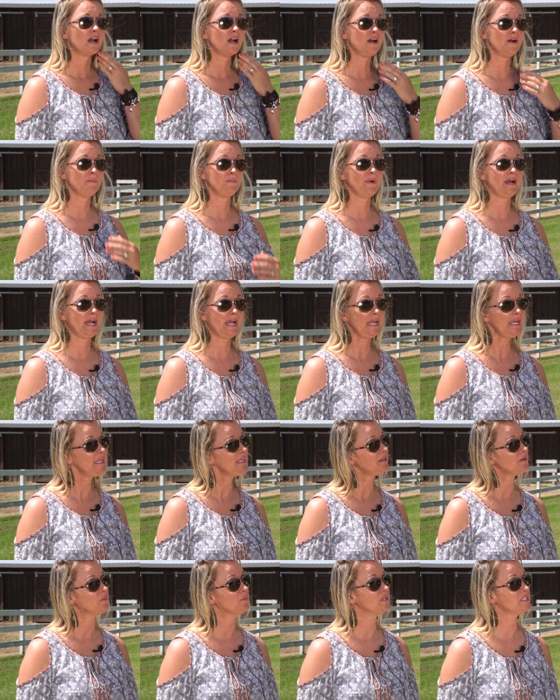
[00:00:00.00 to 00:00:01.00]
Um,
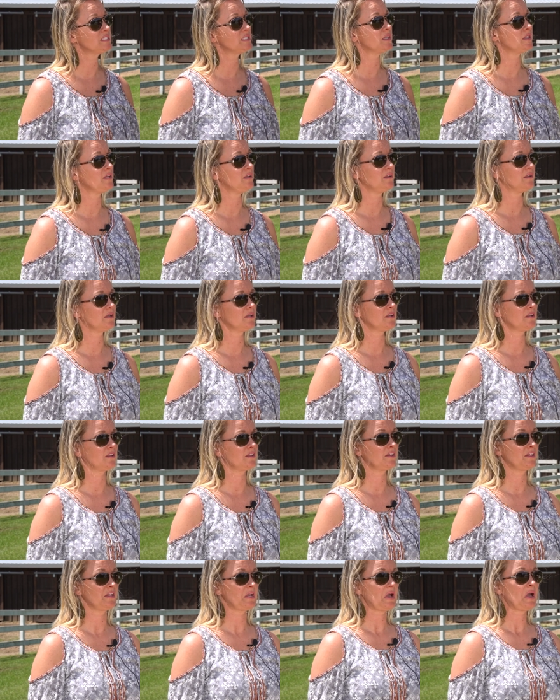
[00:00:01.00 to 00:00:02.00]
mine was a
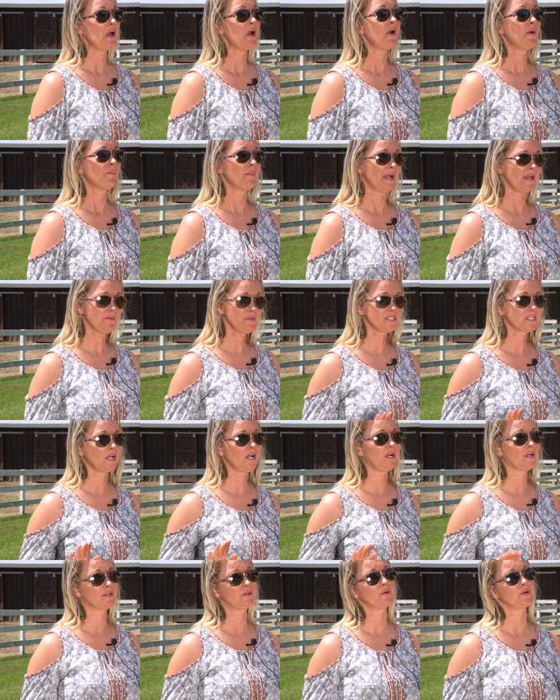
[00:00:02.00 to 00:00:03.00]
Mine was a
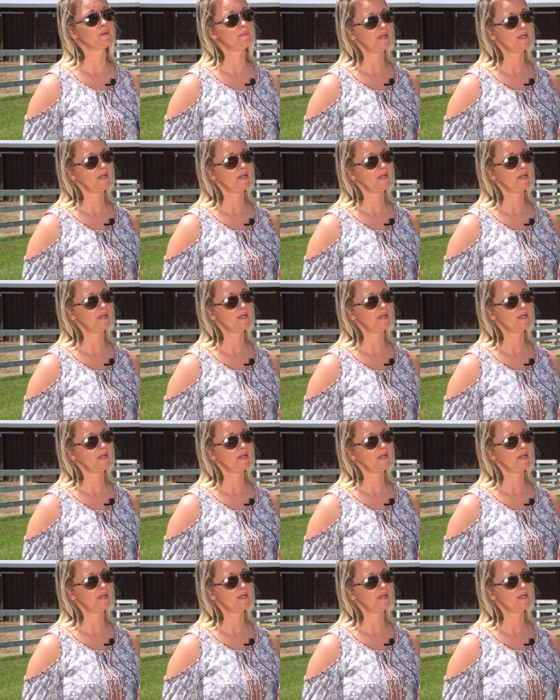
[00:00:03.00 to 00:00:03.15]
hardcore